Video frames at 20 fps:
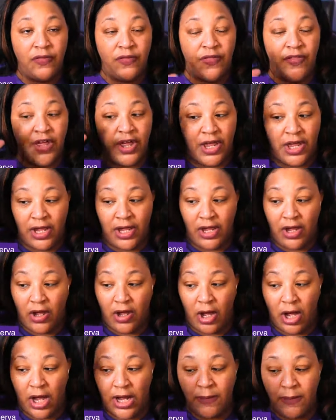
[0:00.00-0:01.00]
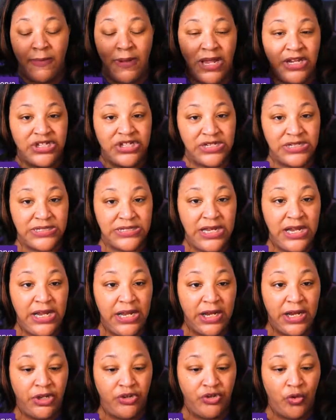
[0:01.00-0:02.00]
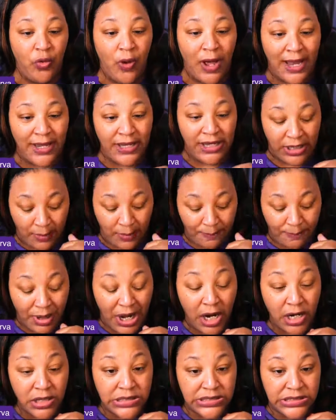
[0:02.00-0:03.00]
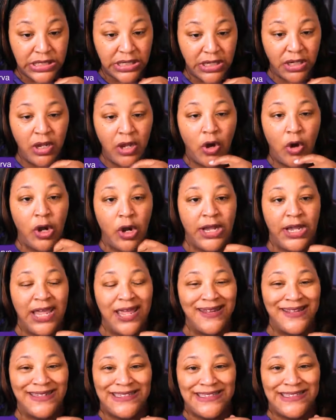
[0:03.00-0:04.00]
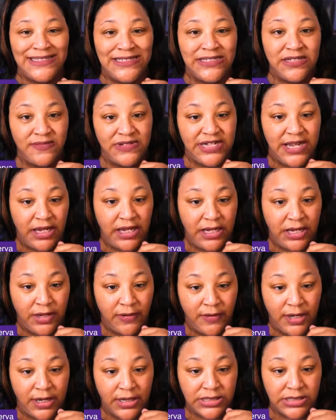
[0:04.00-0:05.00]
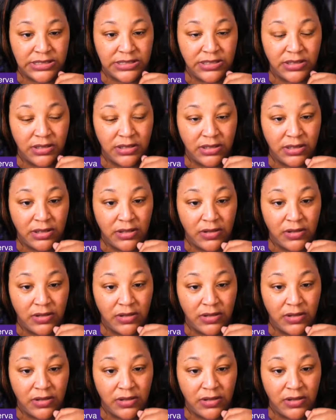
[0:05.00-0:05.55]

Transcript: the automations needed. Do I need a person or can a system take care of this?